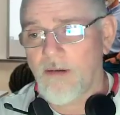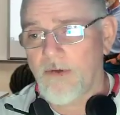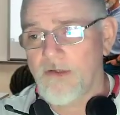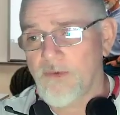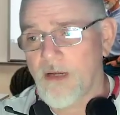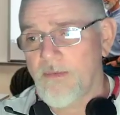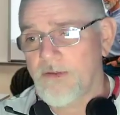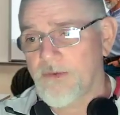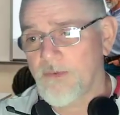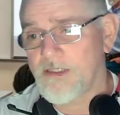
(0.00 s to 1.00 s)
operators we're able
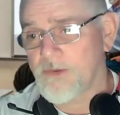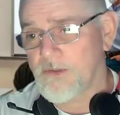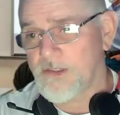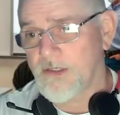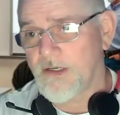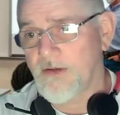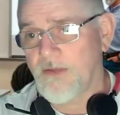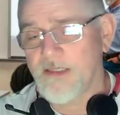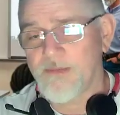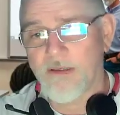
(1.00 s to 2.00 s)
to resource to you.
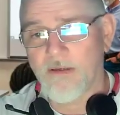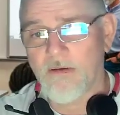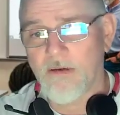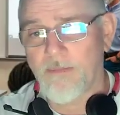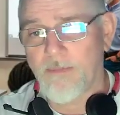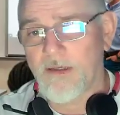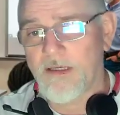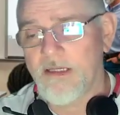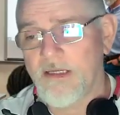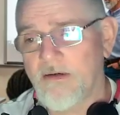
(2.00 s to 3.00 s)
That's been a pretty
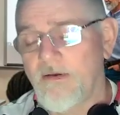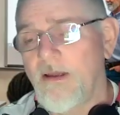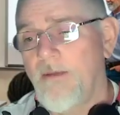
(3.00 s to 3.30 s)
good deal.